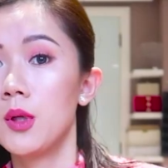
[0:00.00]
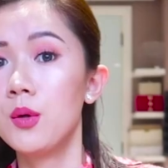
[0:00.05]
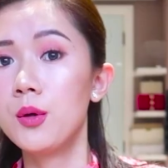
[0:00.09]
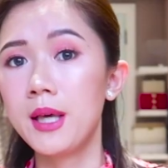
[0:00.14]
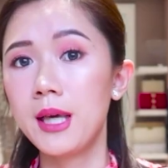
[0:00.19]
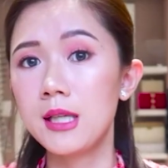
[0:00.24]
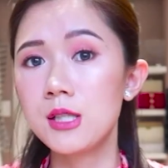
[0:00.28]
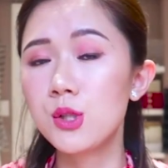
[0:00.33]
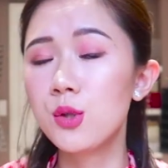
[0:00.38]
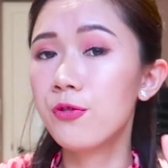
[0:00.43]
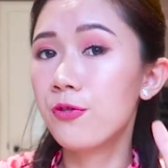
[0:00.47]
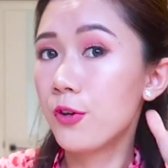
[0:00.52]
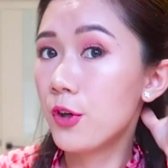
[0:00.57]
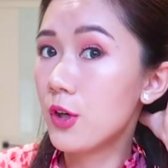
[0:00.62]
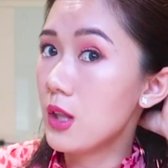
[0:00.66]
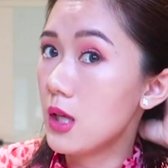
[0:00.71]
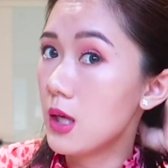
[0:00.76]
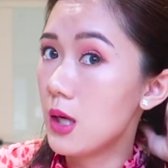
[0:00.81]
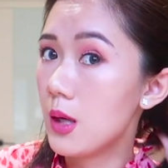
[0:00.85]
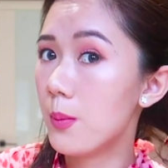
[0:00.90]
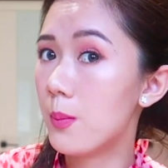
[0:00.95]
Okay, so for
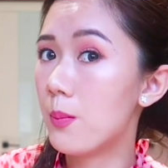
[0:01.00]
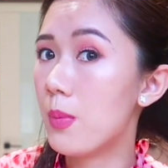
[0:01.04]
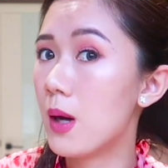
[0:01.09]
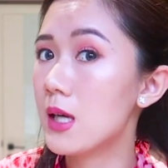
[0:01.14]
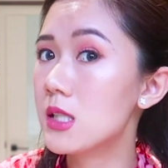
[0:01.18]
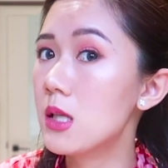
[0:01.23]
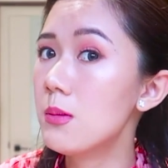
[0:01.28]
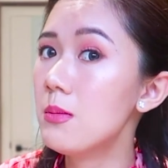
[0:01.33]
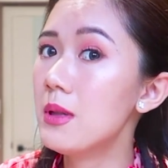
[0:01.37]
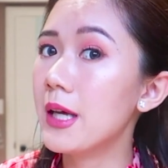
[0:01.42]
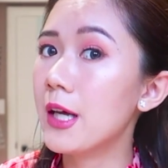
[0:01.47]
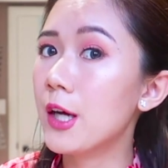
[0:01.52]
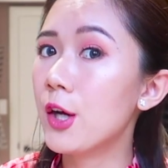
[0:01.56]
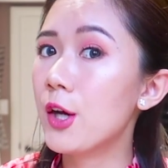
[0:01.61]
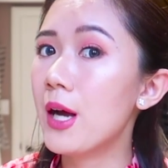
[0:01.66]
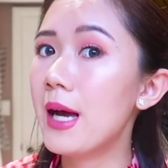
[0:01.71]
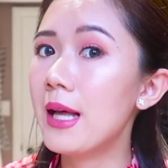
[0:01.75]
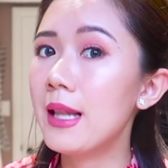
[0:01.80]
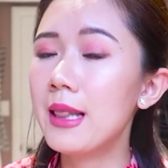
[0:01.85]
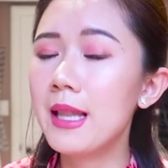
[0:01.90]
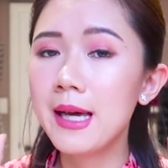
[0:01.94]
the bottom layer,
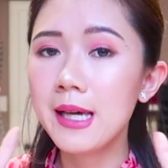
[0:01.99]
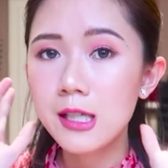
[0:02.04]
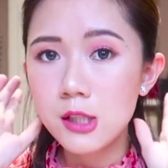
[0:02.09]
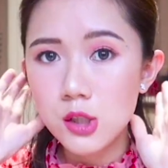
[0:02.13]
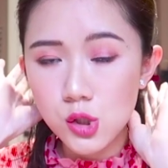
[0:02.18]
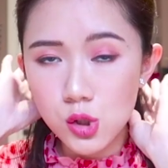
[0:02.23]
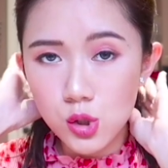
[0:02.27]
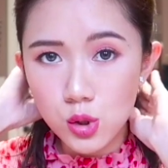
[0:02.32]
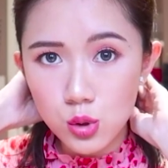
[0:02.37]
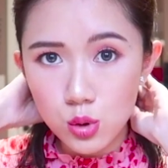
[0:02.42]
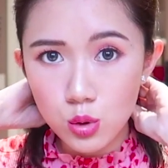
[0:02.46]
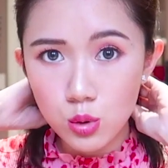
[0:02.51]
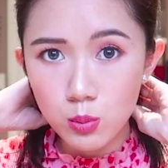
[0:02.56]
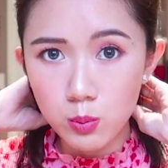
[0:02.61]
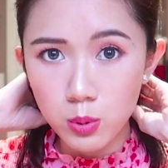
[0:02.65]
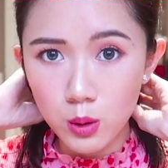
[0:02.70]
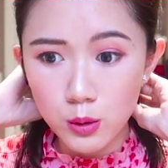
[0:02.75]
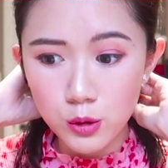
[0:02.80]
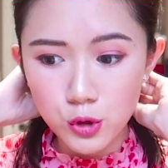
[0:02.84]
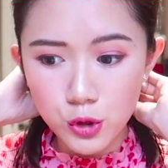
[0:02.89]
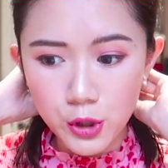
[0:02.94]
I like to
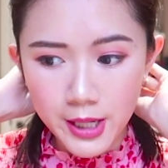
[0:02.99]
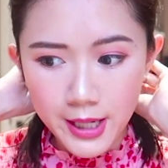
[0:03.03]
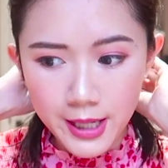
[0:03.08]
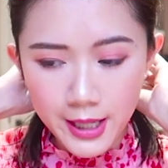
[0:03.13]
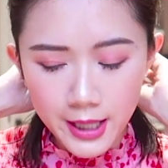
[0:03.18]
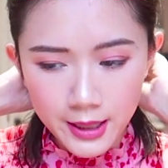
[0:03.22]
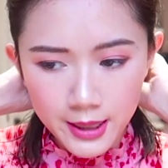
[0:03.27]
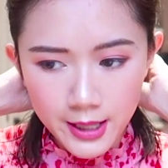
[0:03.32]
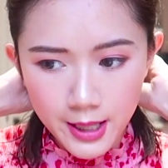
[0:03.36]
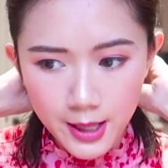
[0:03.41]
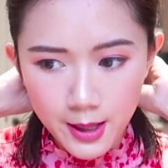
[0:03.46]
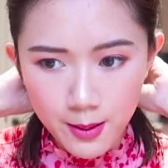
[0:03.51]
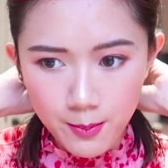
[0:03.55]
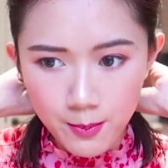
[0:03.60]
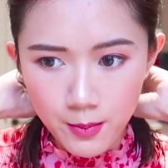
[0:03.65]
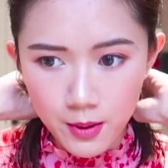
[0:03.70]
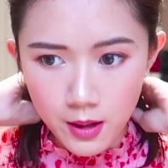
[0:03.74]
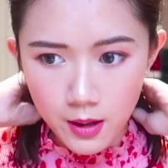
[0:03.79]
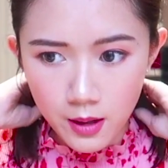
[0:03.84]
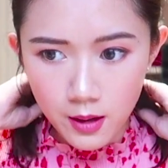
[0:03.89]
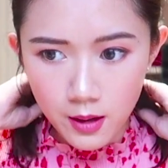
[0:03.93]
blow dry them